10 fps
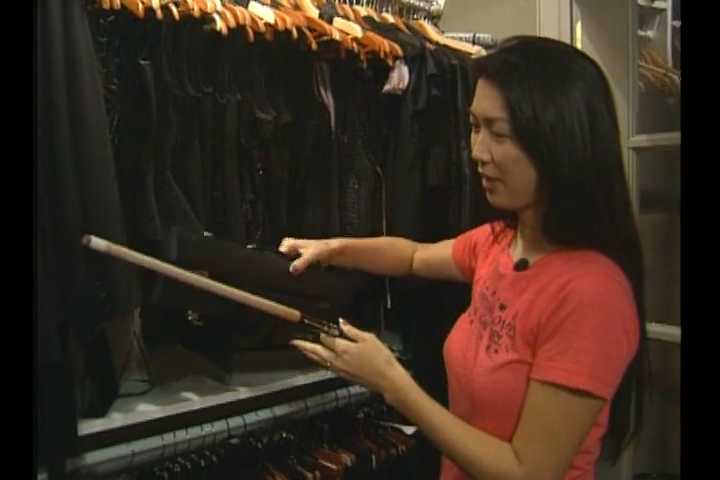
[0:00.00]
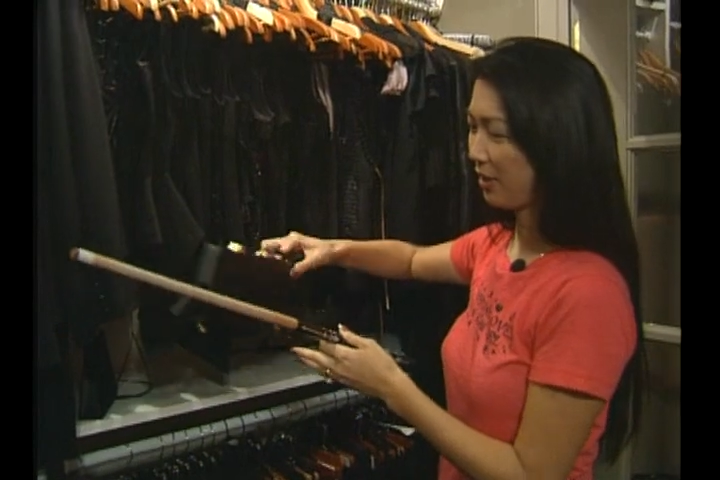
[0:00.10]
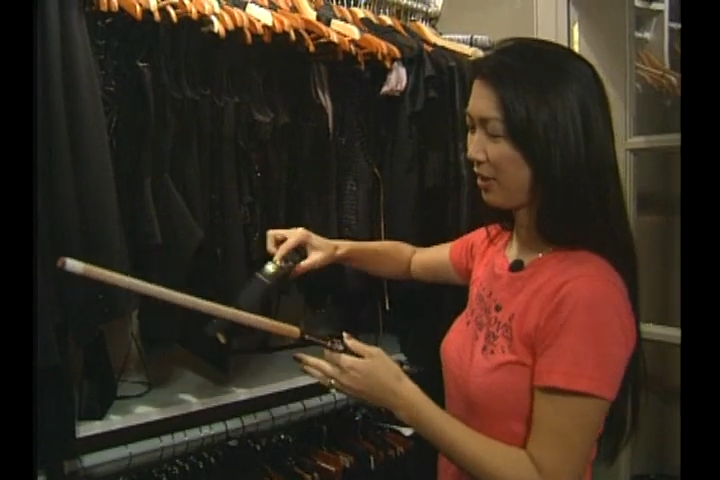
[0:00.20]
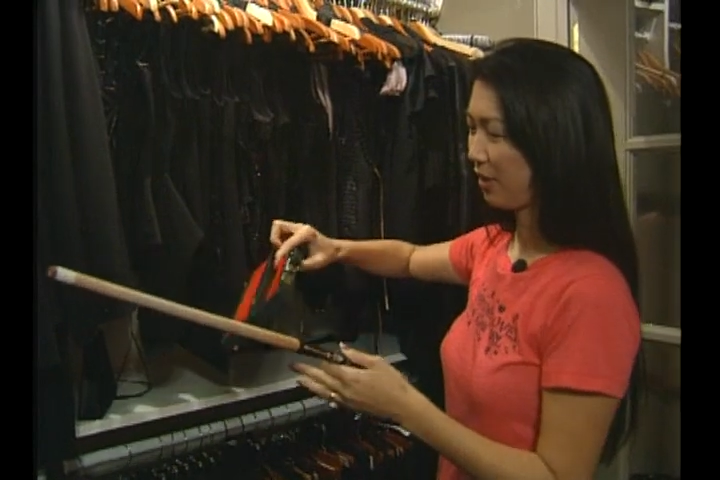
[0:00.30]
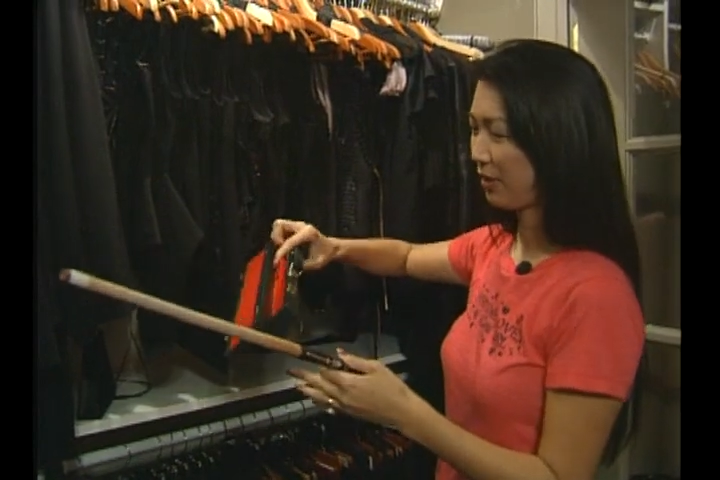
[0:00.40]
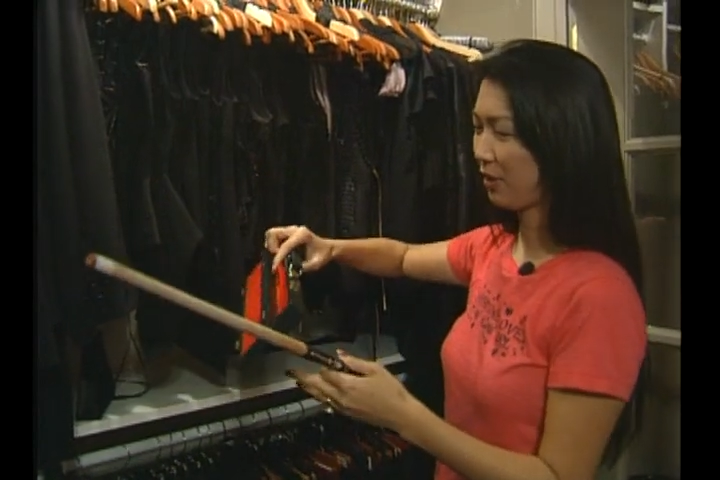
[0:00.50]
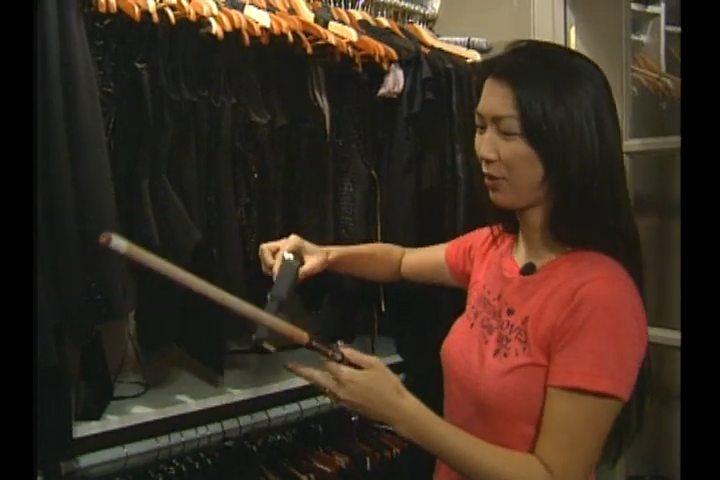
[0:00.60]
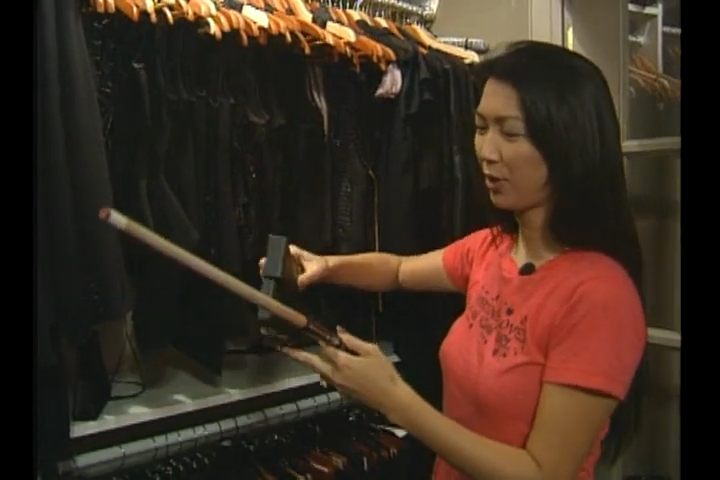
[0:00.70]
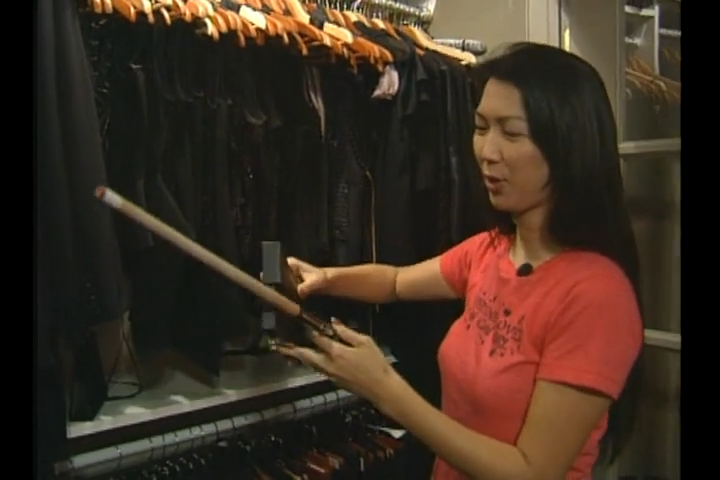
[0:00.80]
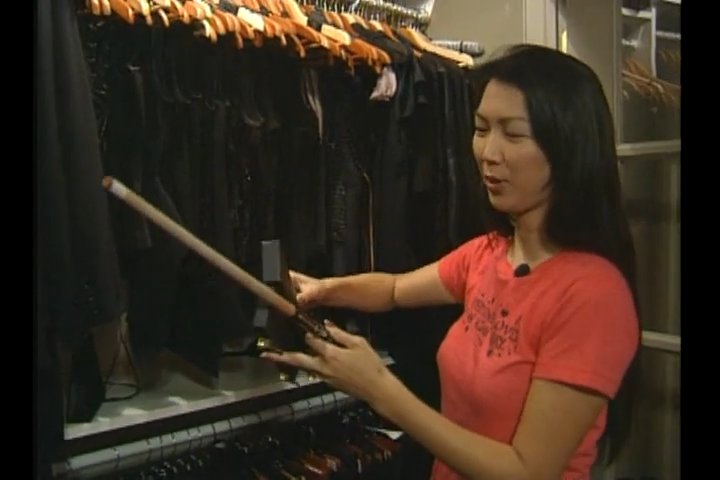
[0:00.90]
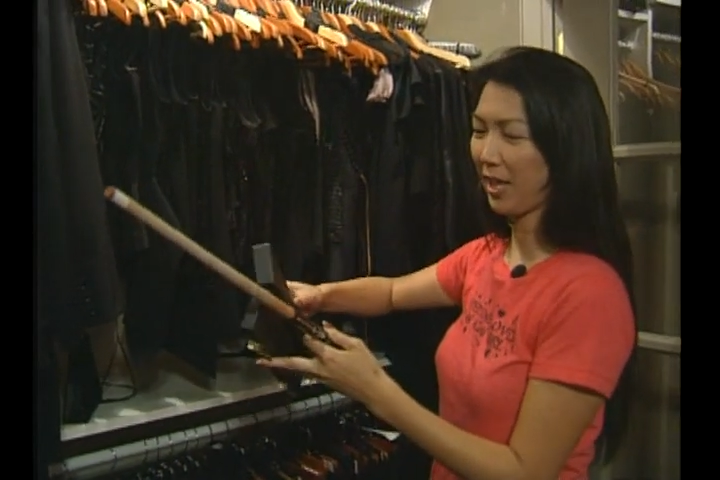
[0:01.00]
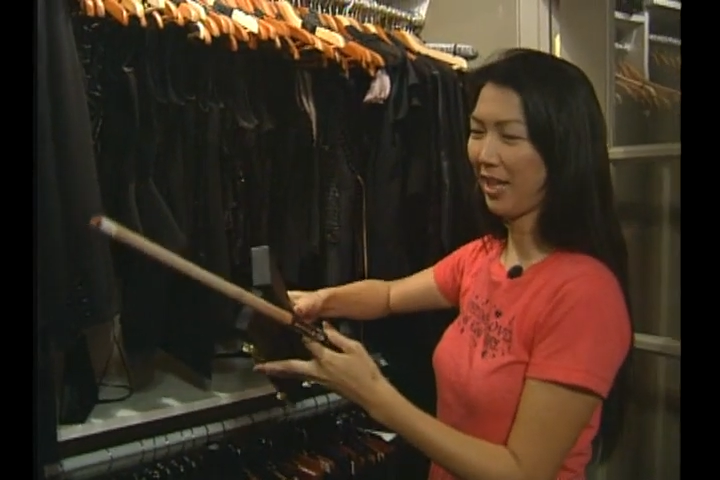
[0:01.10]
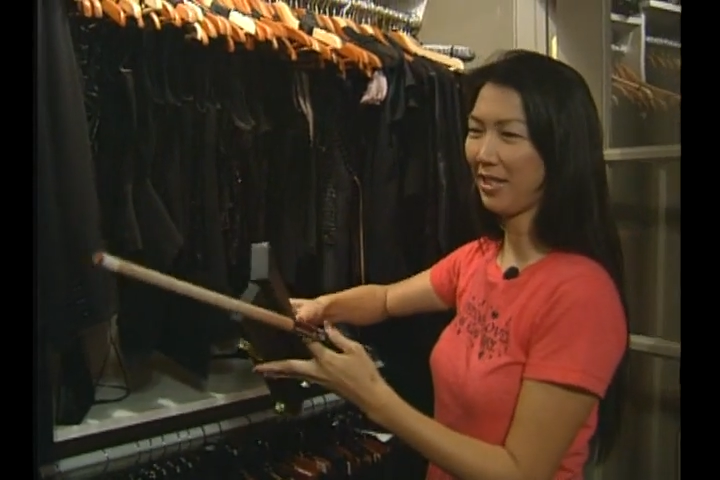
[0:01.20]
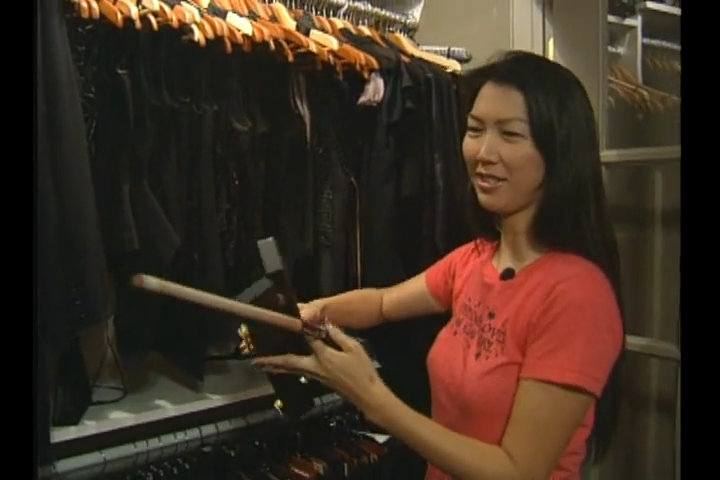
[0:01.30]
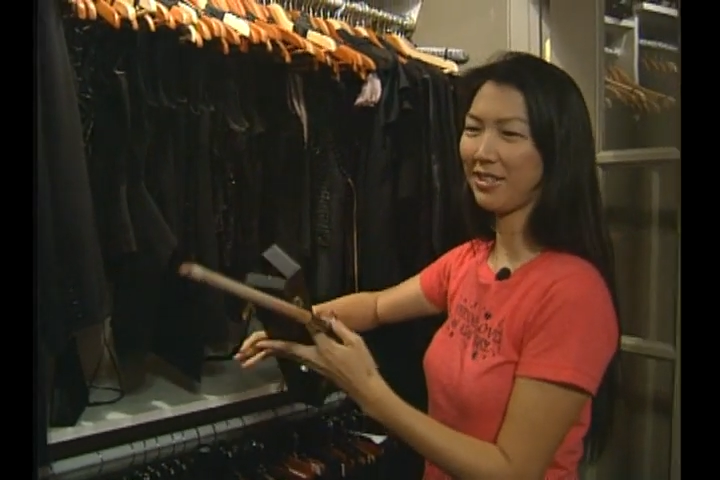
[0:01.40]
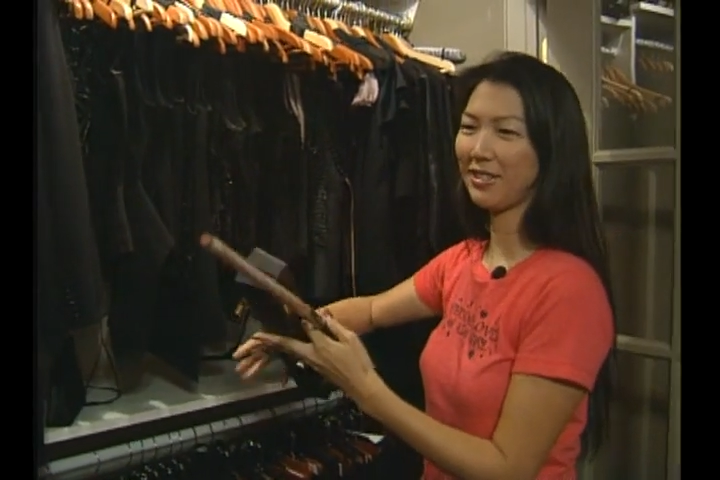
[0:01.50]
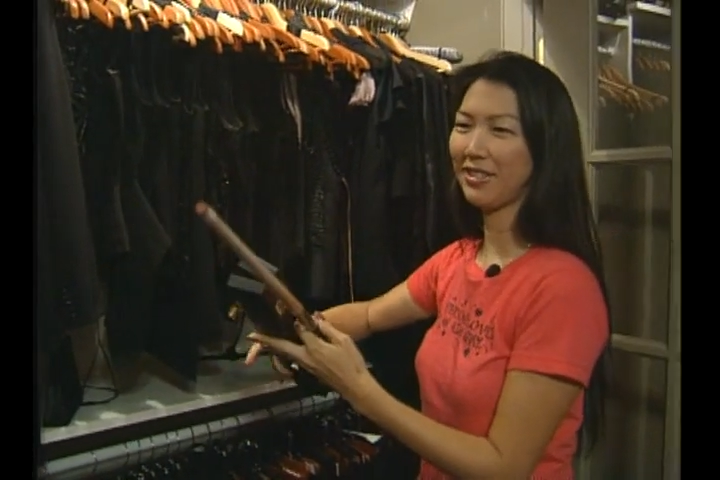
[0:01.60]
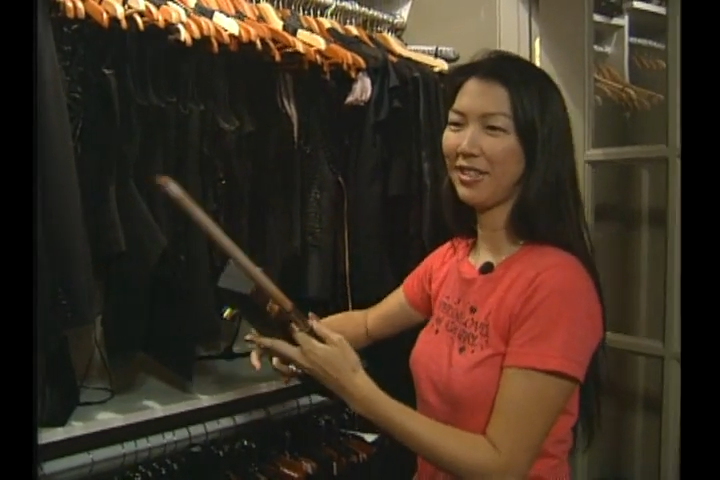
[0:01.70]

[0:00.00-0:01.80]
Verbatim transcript: uh, her little cue case.